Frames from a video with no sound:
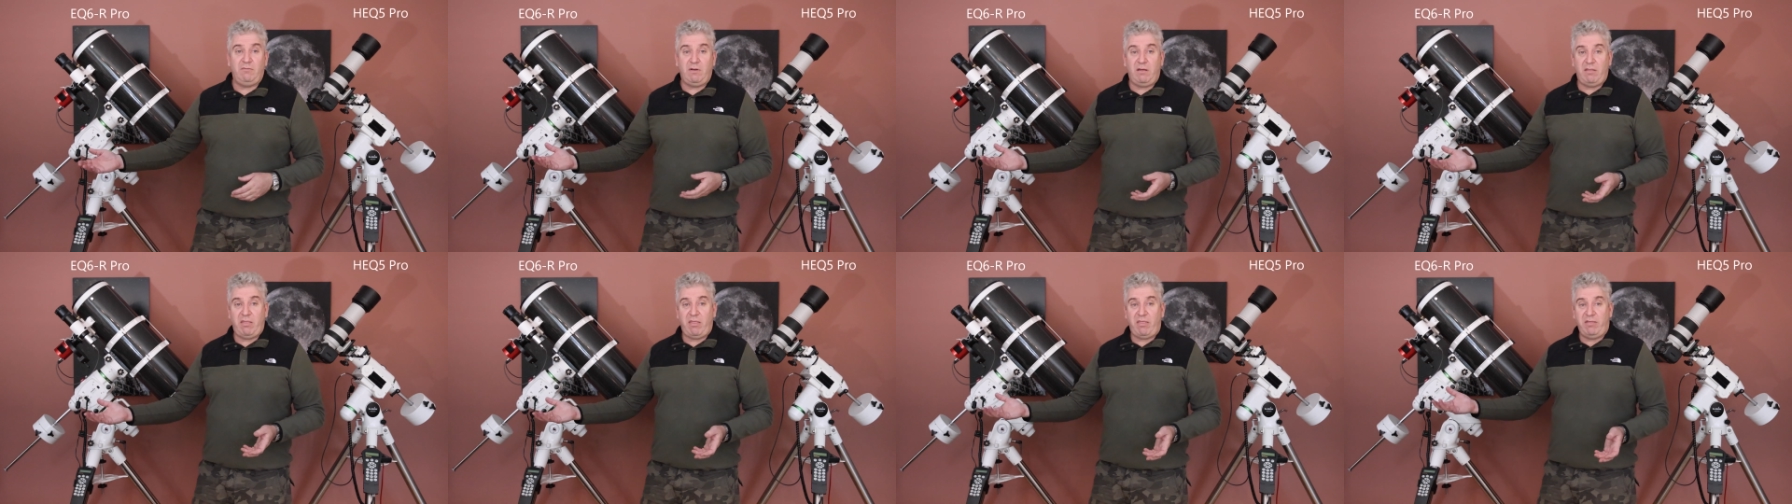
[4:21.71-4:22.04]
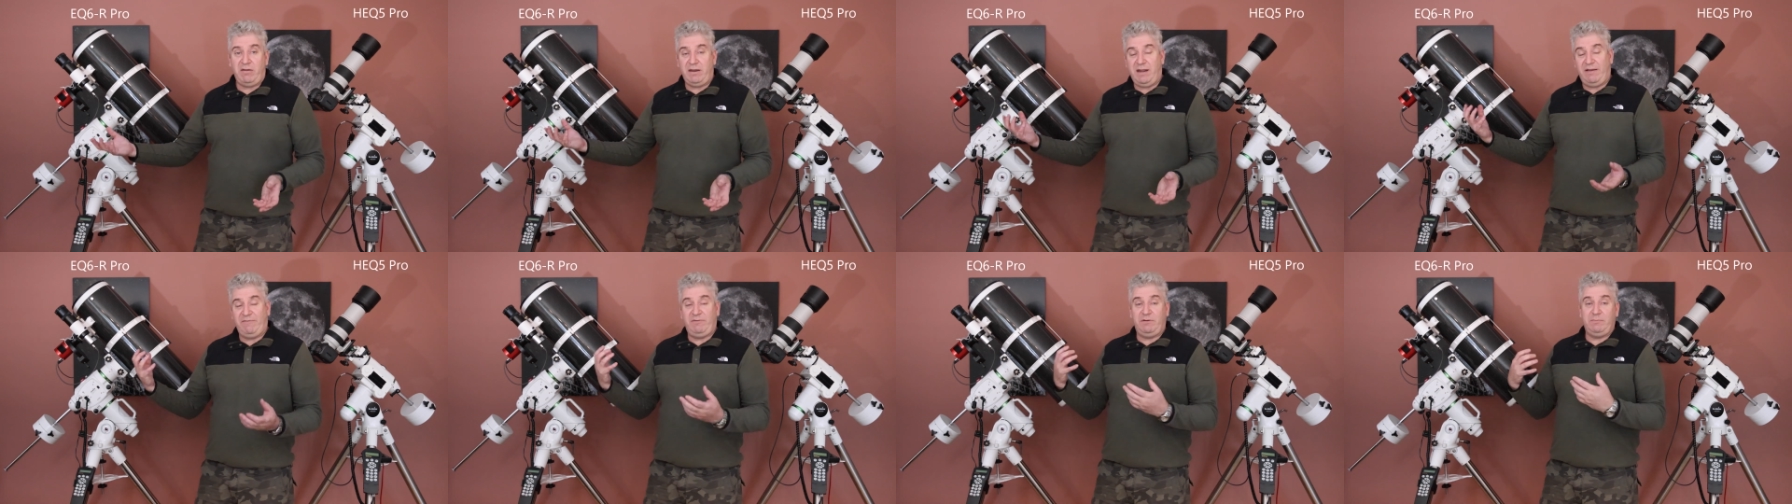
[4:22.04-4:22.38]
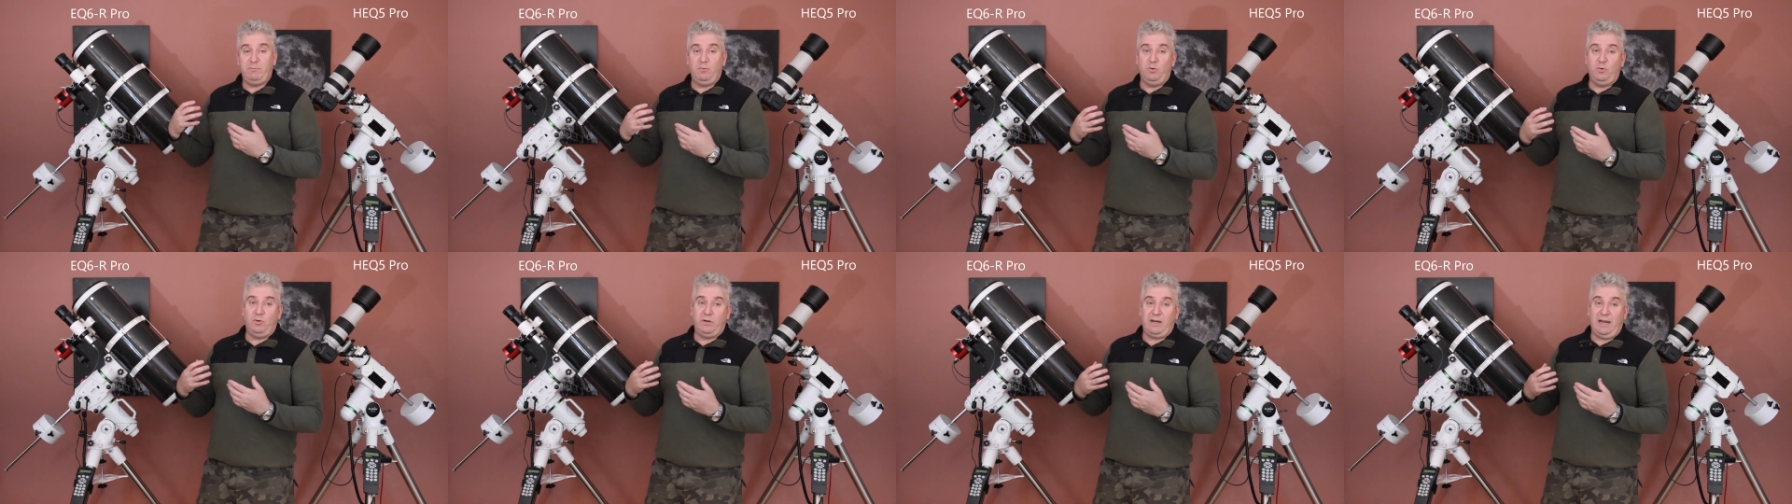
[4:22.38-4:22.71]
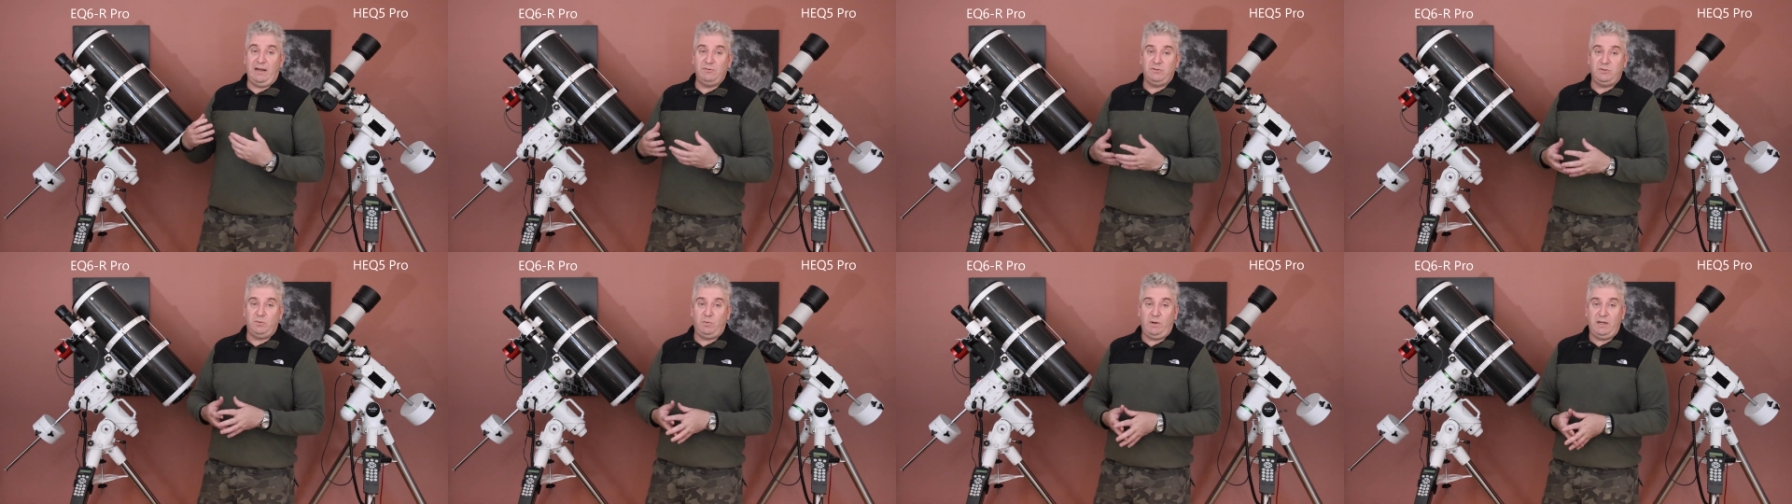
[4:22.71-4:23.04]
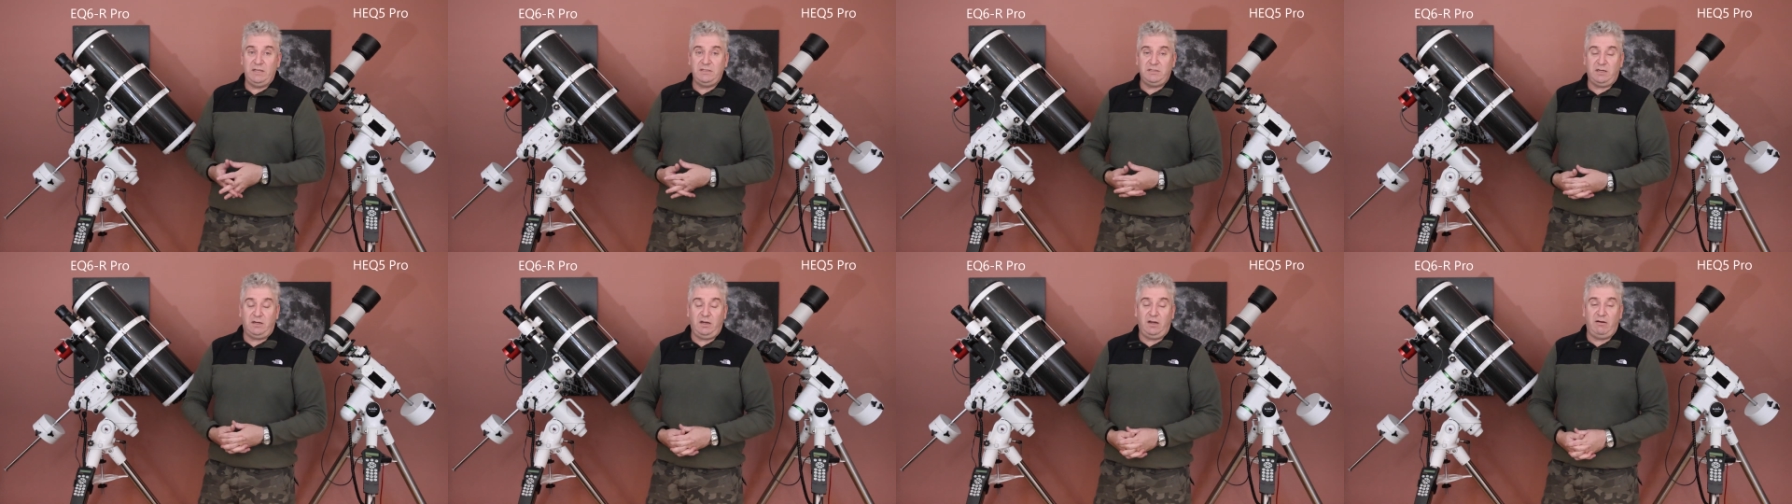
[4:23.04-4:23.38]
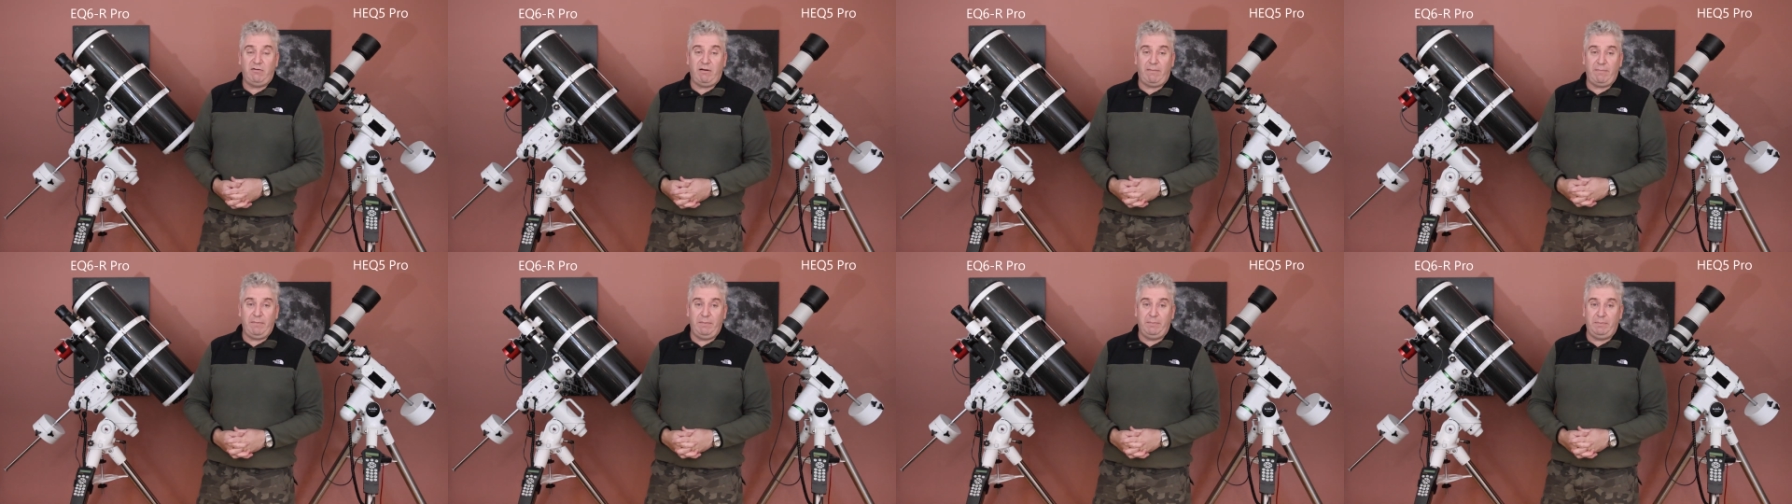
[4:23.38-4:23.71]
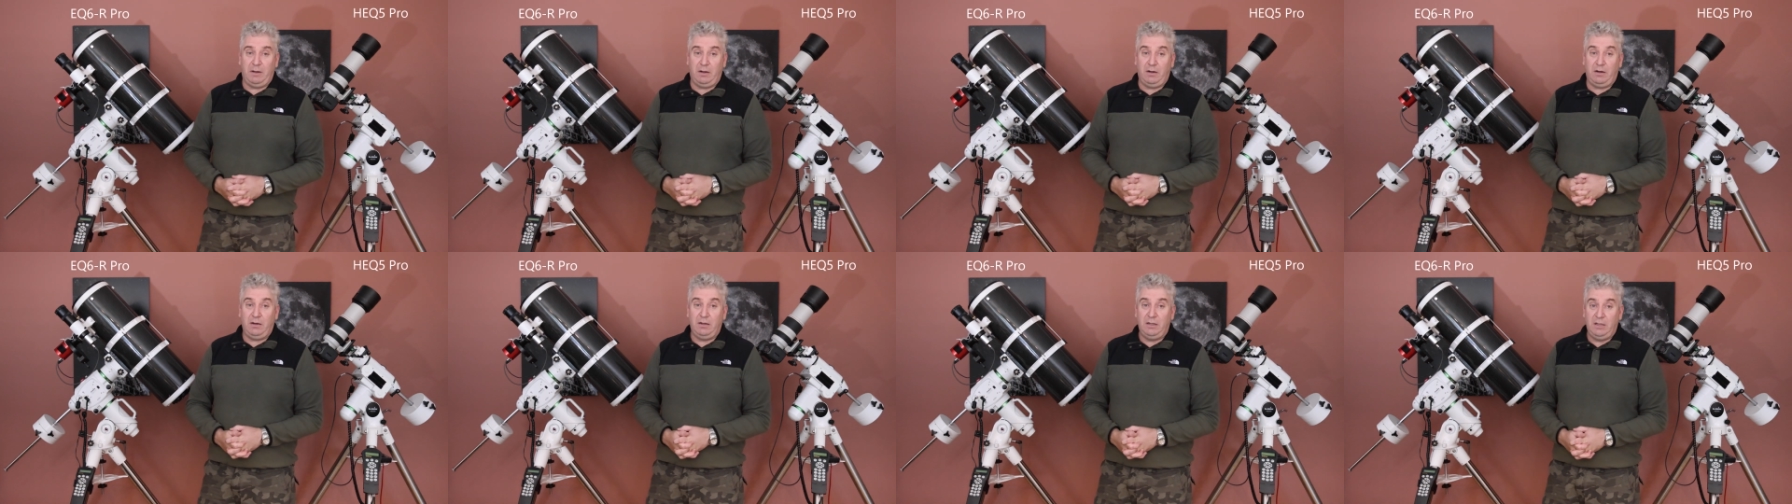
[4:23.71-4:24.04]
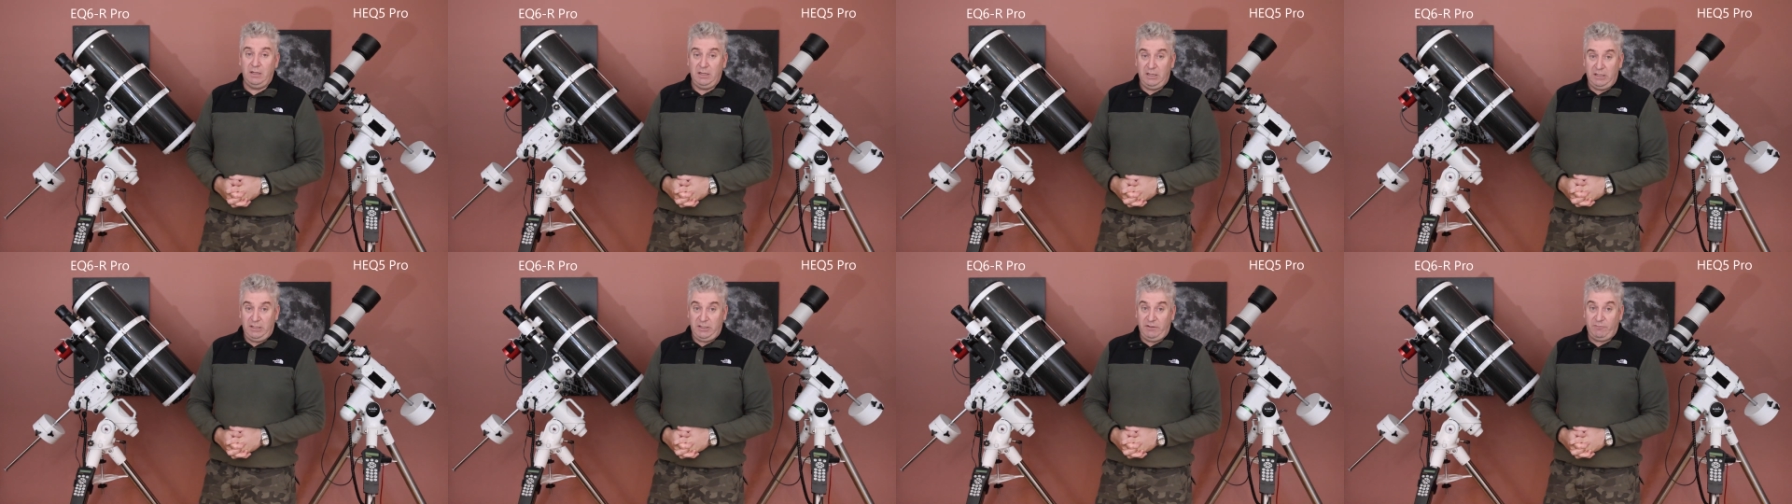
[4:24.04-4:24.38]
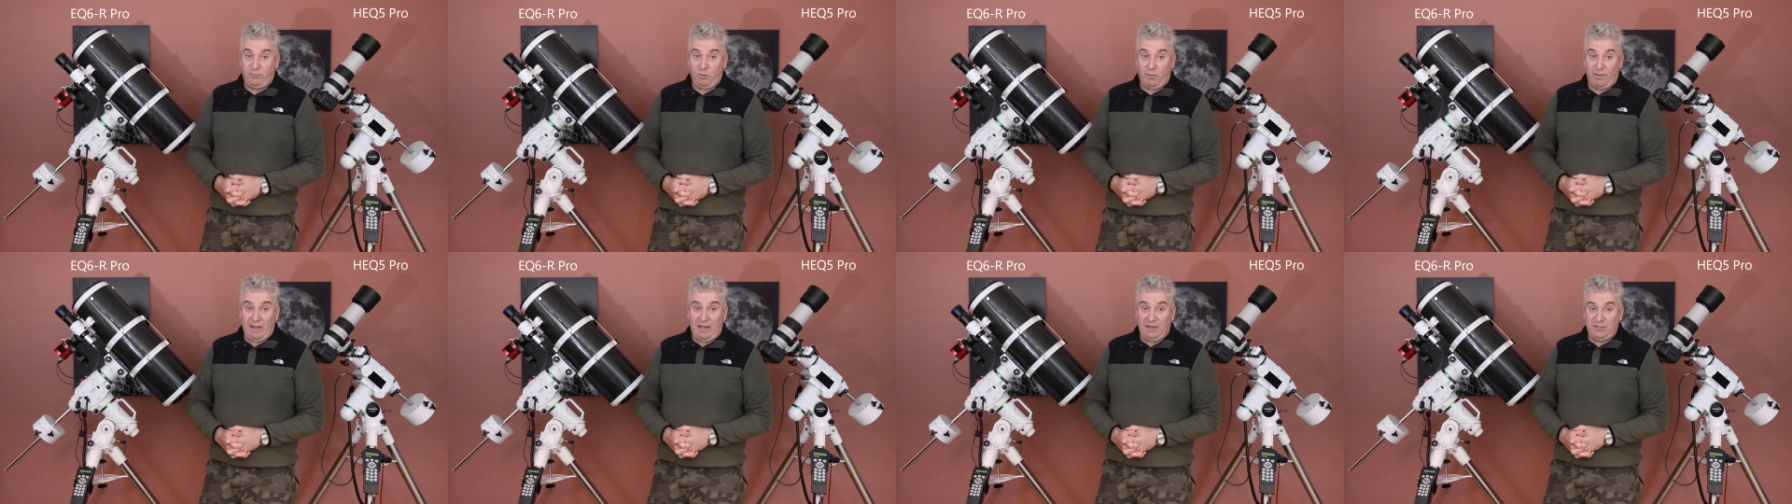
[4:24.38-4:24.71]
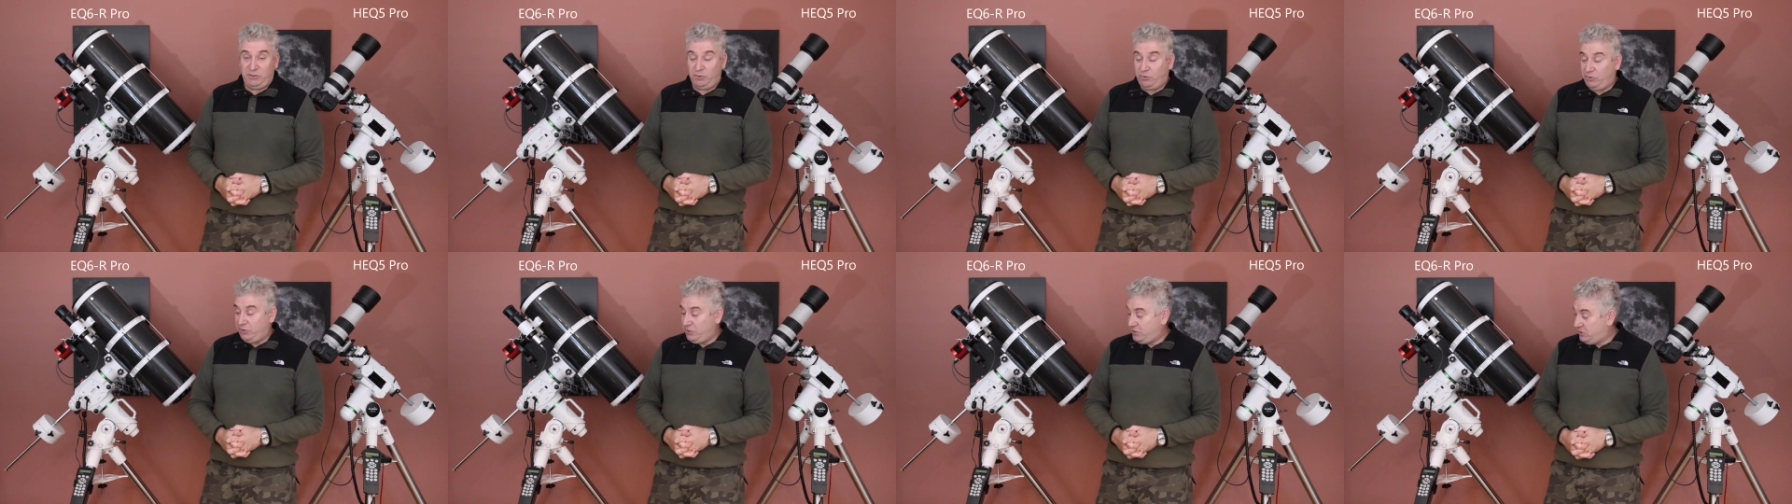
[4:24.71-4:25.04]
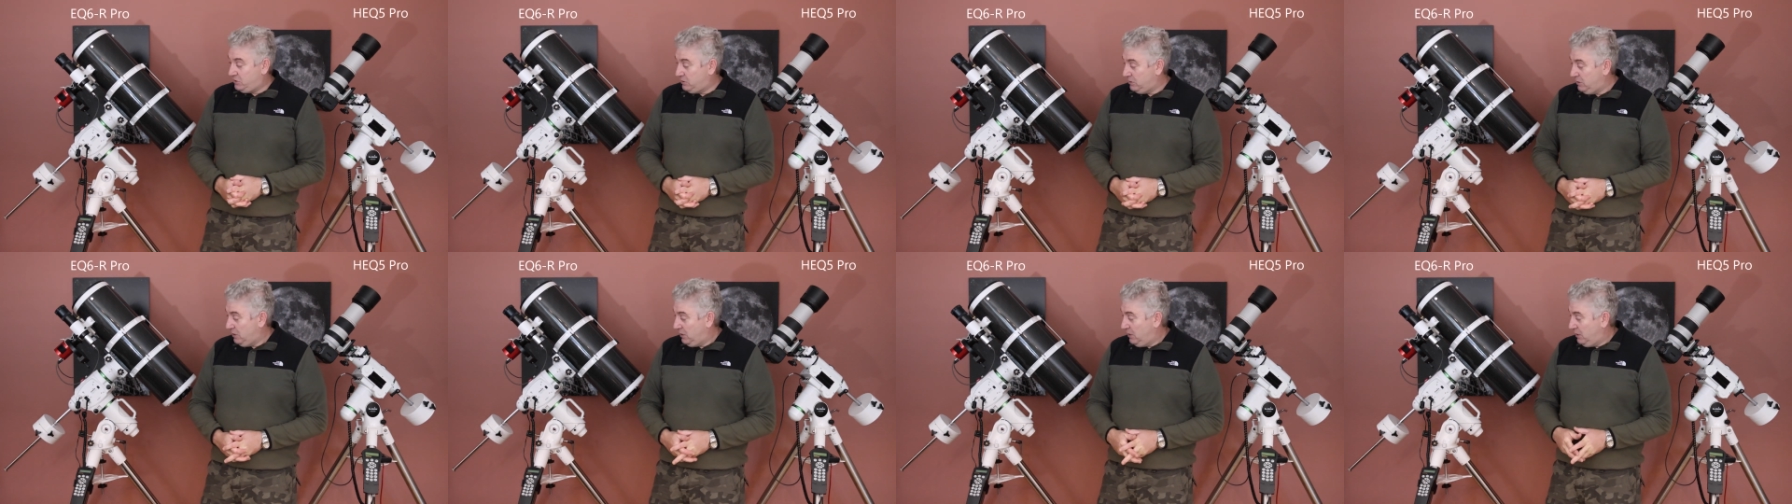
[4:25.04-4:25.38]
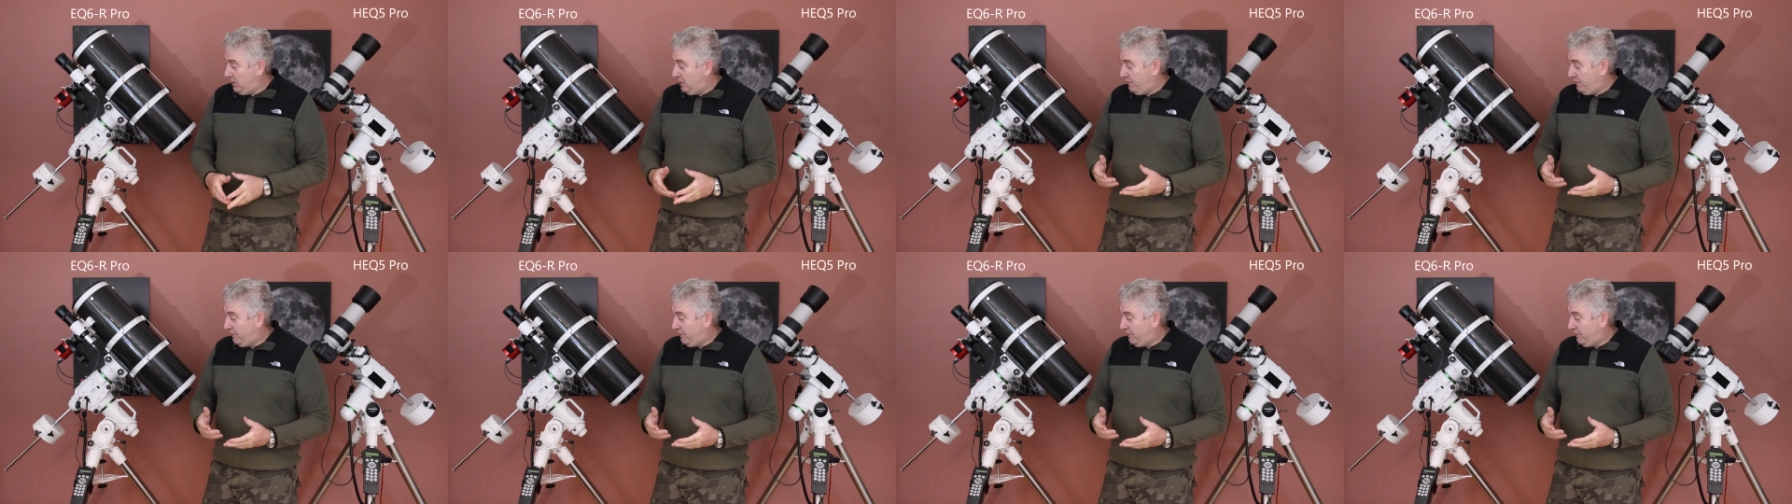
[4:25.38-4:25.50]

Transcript: rather than having more counterweights higher up the bar, you've got that choice.